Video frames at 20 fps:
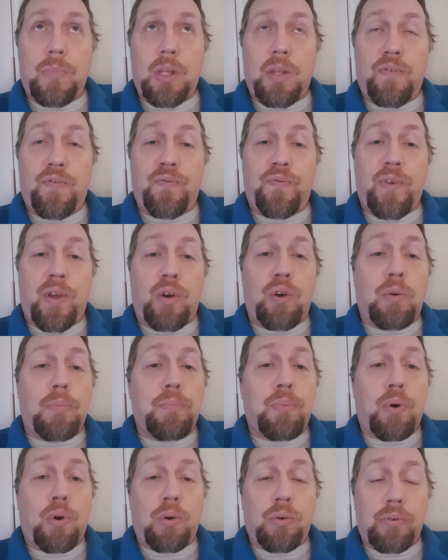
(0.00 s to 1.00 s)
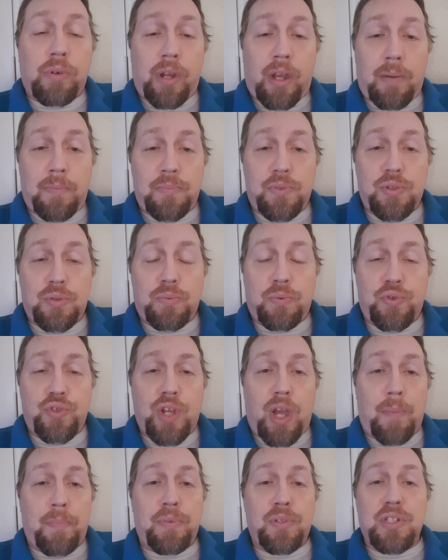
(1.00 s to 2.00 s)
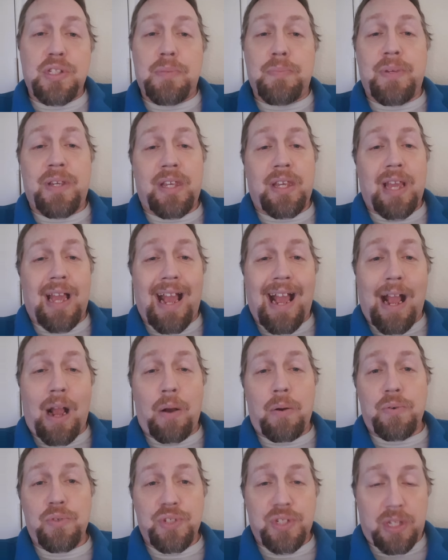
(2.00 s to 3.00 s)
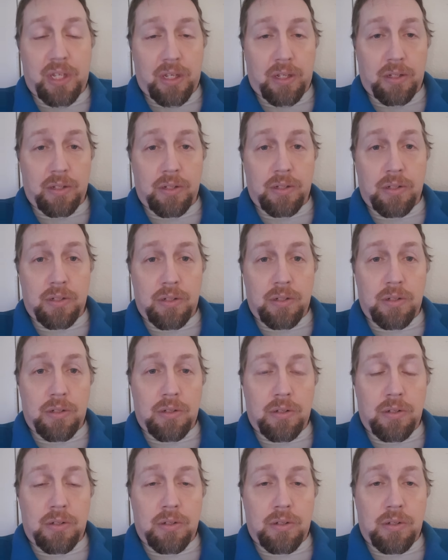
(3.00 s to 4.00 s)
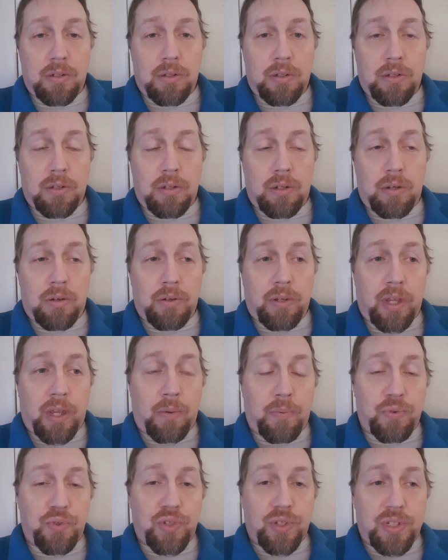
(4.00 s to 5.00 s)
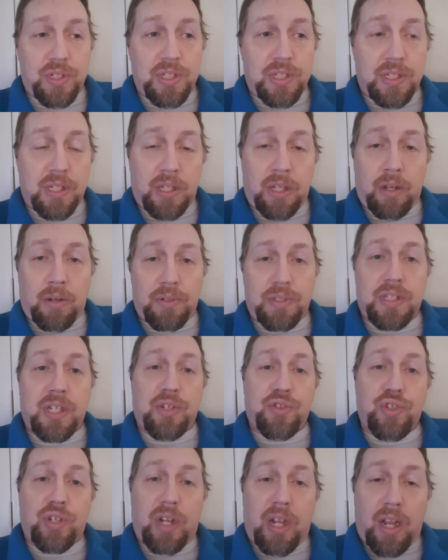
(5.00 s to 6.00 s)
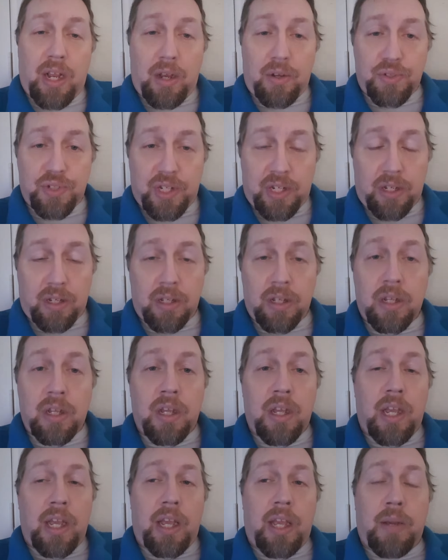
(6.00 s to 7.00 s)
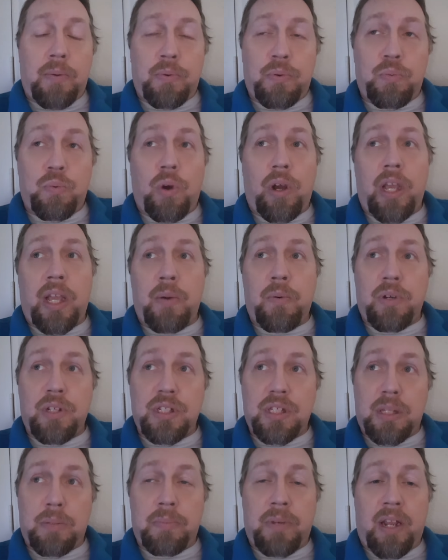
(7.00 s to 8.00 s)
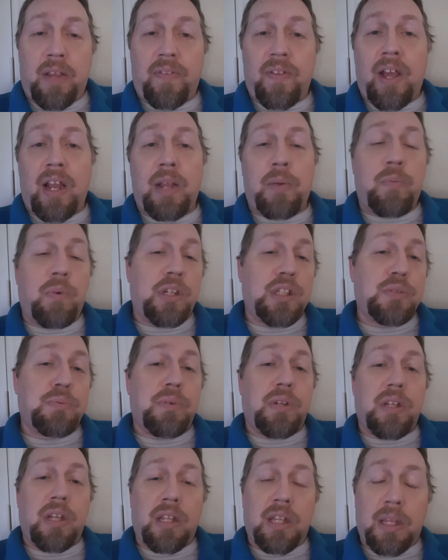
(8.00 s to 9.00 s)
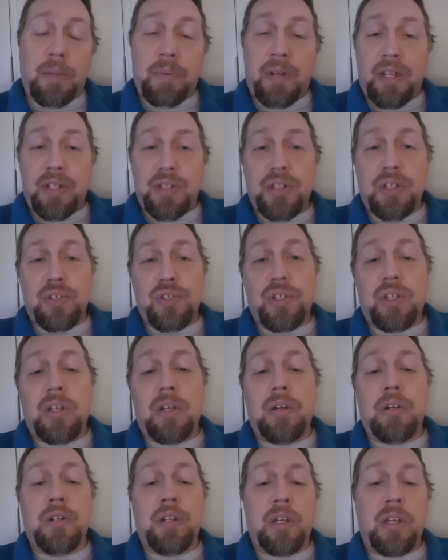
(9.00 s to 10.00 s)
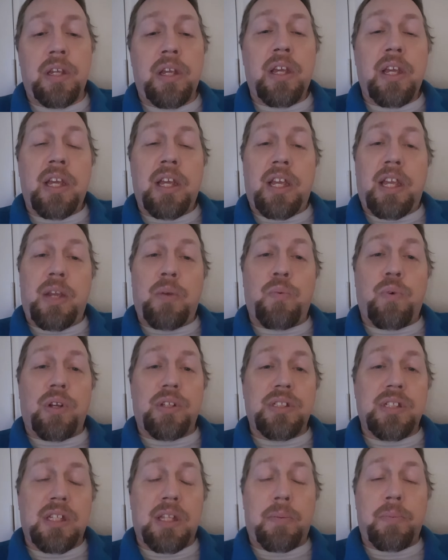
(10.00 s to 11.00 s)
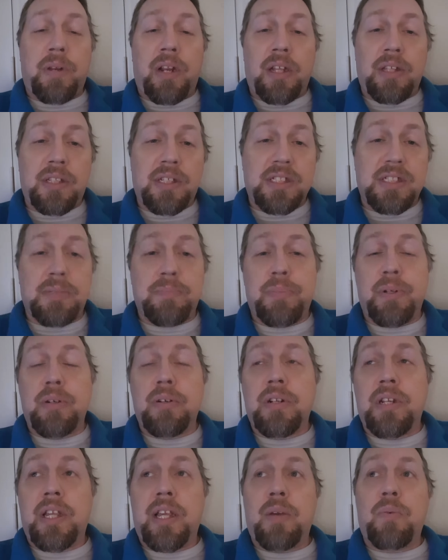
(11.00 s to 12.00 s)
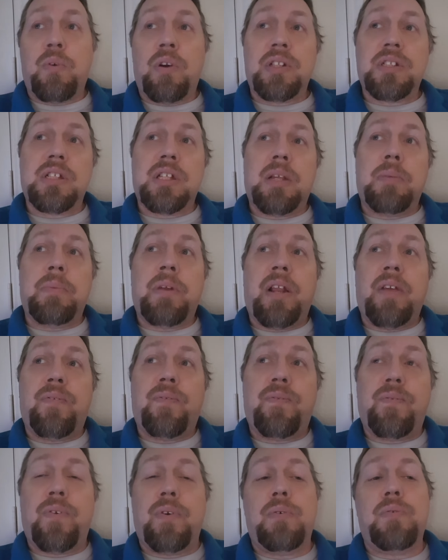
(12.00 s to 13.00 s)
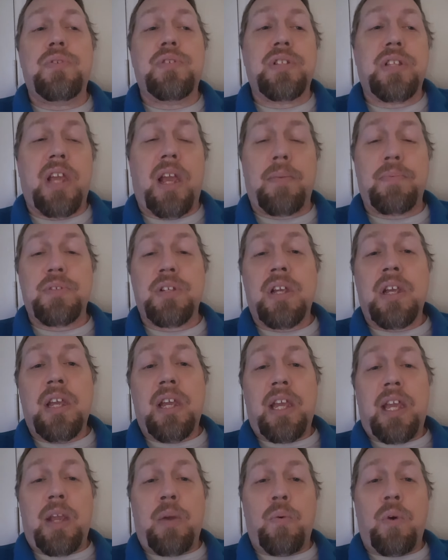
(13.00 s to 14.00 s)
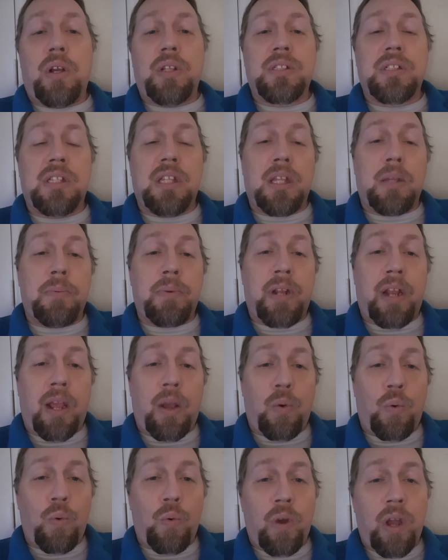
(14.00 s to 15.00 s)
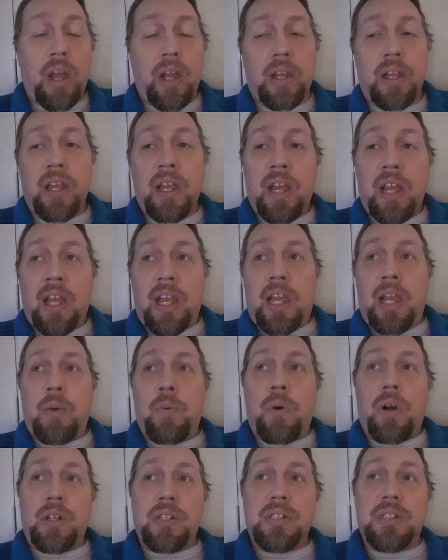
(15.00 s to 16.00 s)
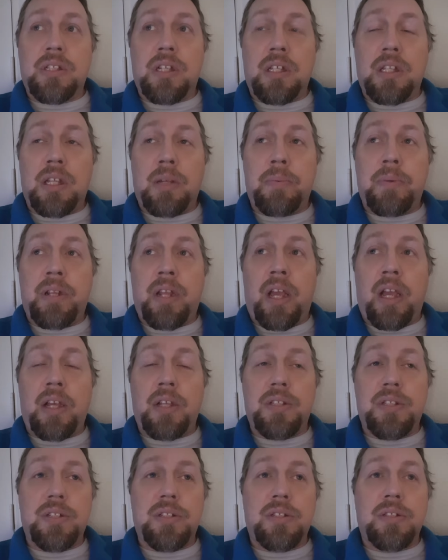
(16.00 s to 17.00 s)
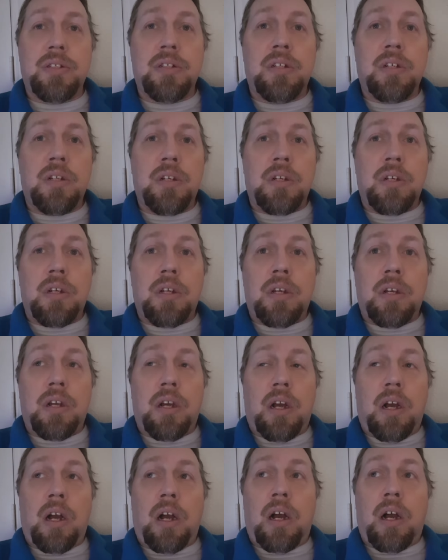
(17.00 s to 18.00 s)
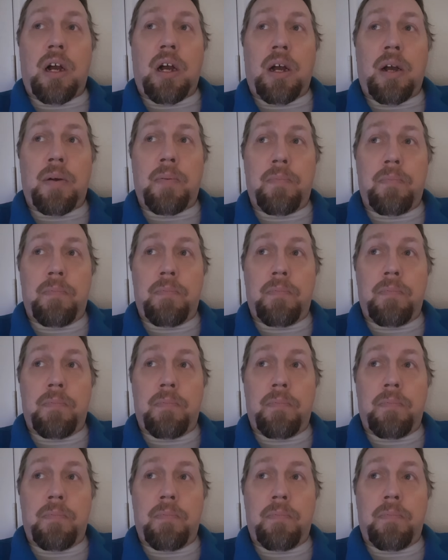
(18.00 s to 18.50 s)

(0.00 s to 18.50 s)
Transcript: federal programs, which happens to be housing. Okay, which is you know Section 8 housing. He would want he wants to eliminate that. He wants to eliminate Social Security. He wants to eliminate disability. He wants to eliminate food stamps. He wants to eliminate WIC. He wants to eliminate uh, uh